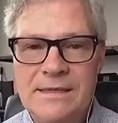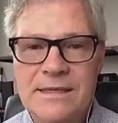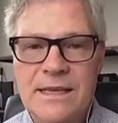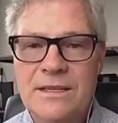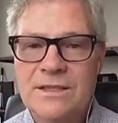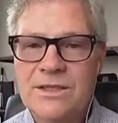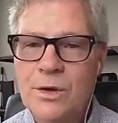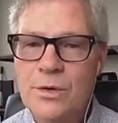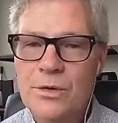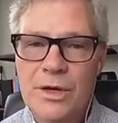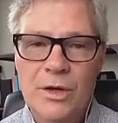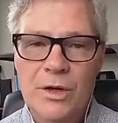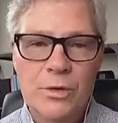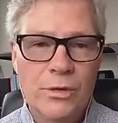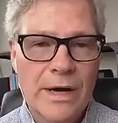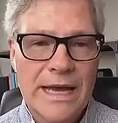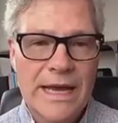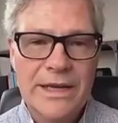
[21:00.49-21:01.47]
And so the
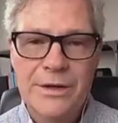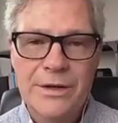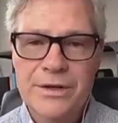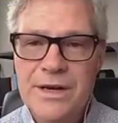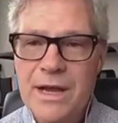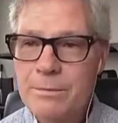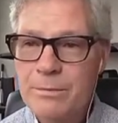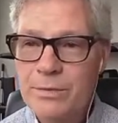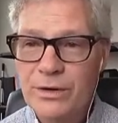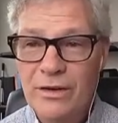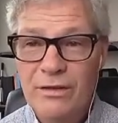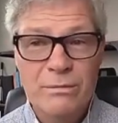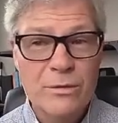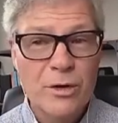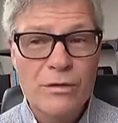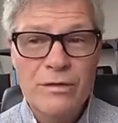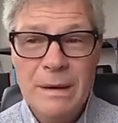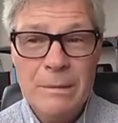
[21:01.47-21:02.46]
greater number of
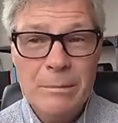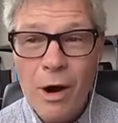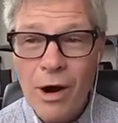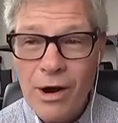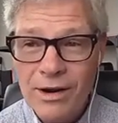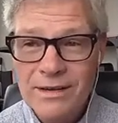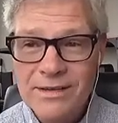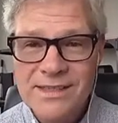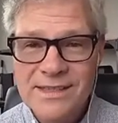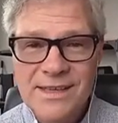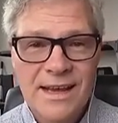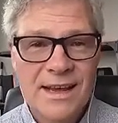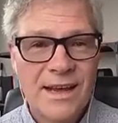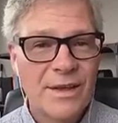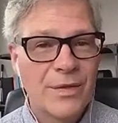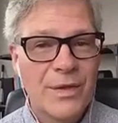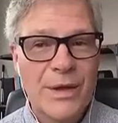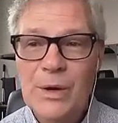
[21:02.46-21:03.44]
moving parts,
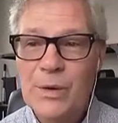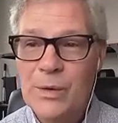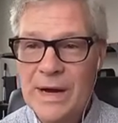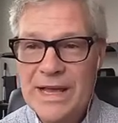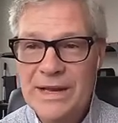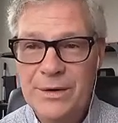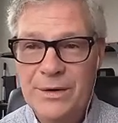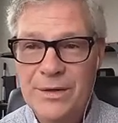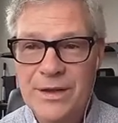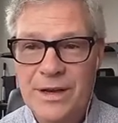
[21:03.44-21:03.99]
the greater the